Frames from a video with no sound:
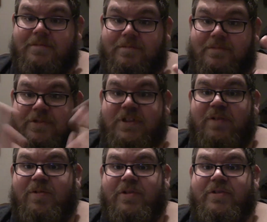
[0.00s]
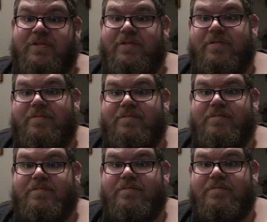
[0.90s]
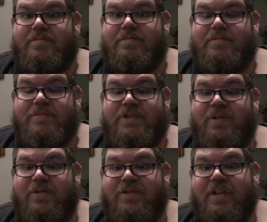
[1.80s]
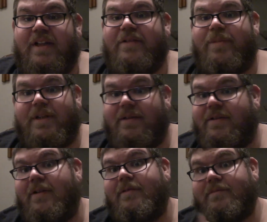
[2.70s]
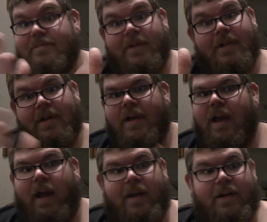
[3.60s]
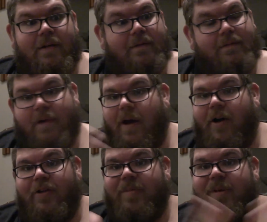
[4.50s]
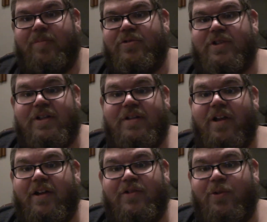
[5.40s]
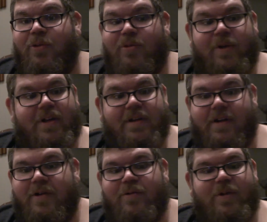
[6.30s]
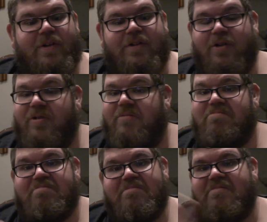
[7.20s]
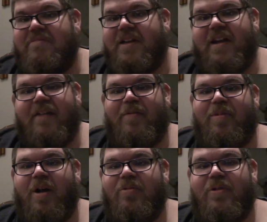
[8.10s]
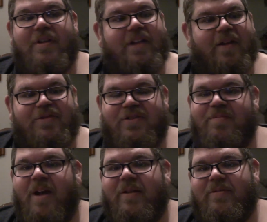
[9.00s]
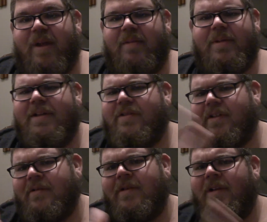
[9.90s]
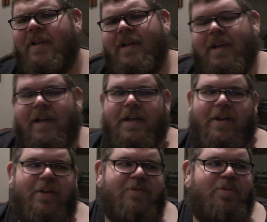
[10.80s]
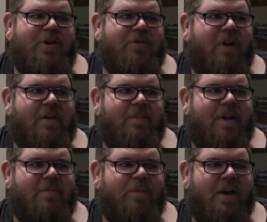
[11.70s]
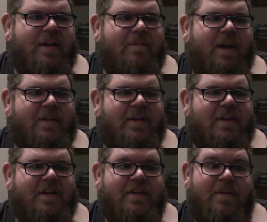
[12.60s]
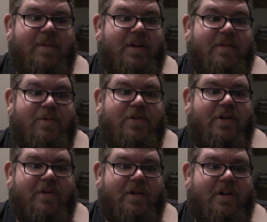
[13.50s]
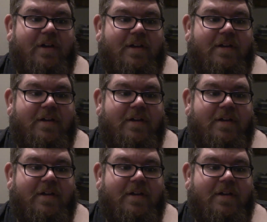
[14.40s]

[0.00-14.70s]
She was lesbian, so, and all the people she toured with and hung with knew it, didn't have a problem with it. That was just Mom's Mabley, so it was pretty groundbreaking back then. Because we're talking like